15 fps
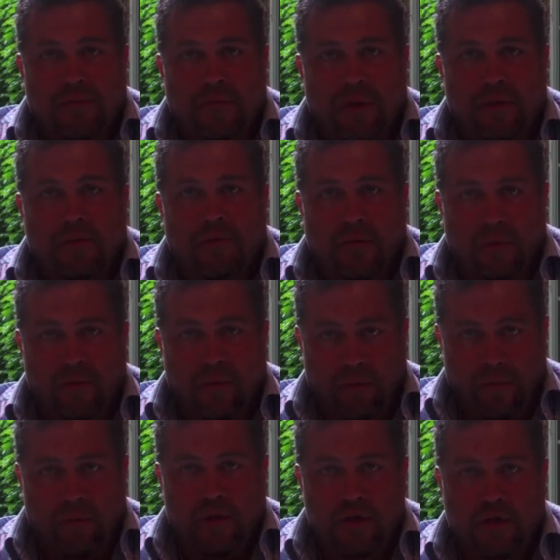when
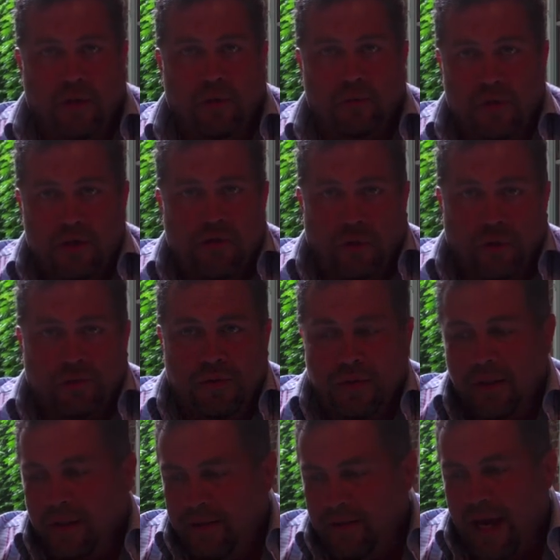we sold
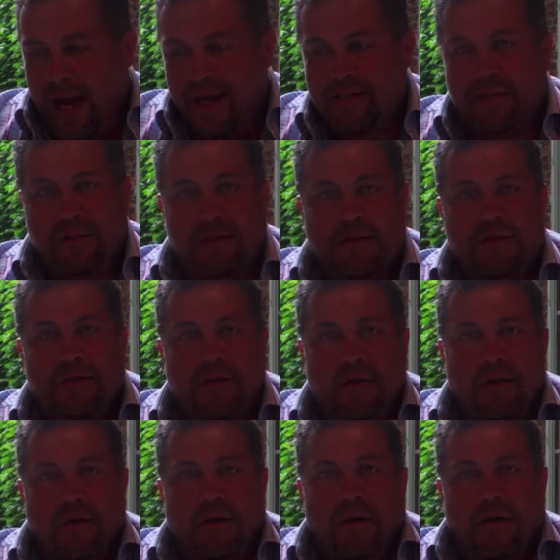the assets,
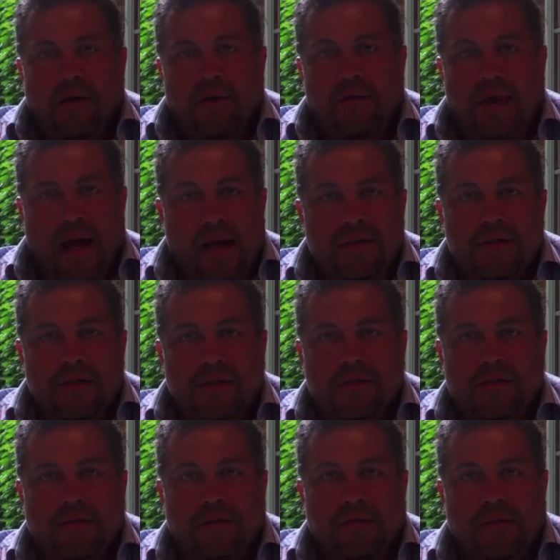
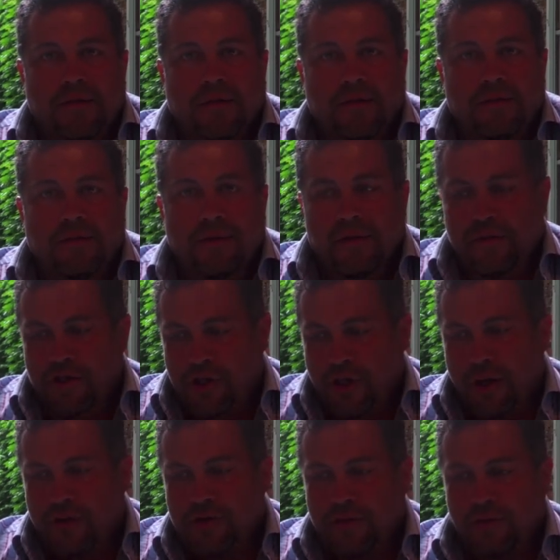and the
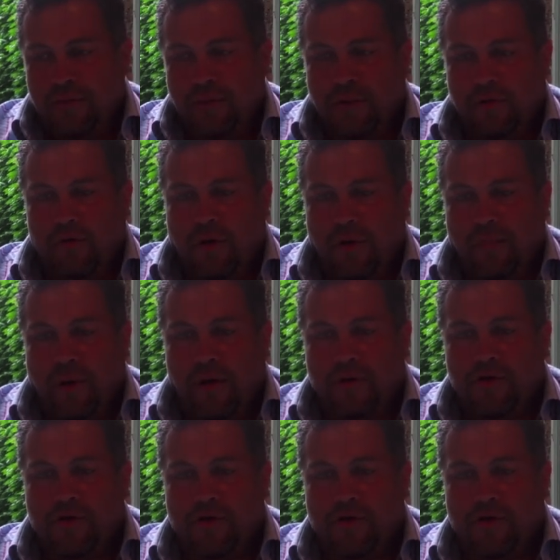shares to our partners.